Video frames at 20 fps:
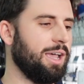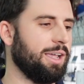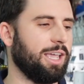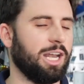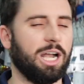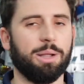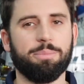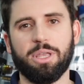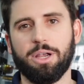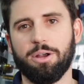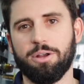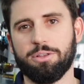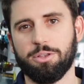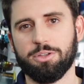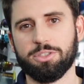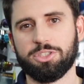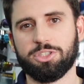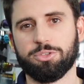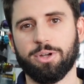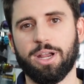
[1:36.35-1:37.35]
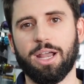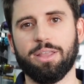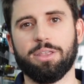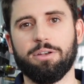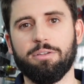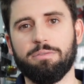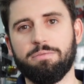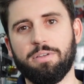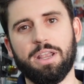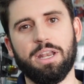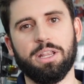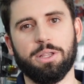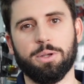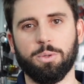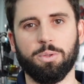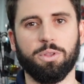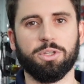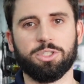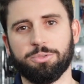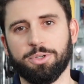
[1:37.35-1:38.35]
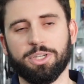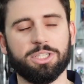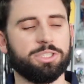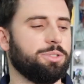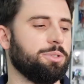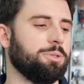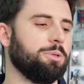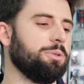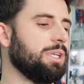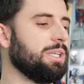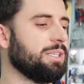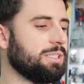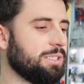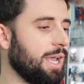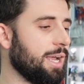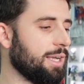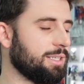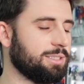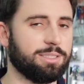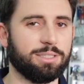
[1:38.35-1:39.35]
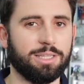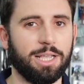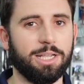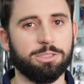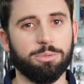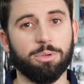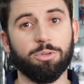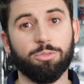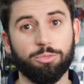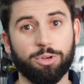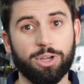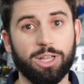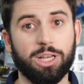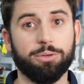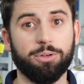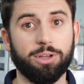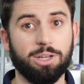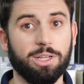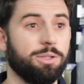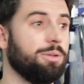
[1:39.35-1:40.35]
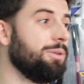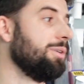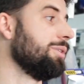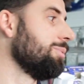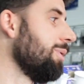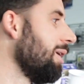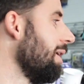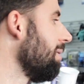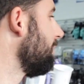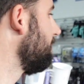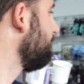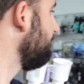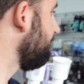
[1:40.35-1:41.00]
get up there and ththose trout that are feeding on all the terrestrial insects, these will be really good as well.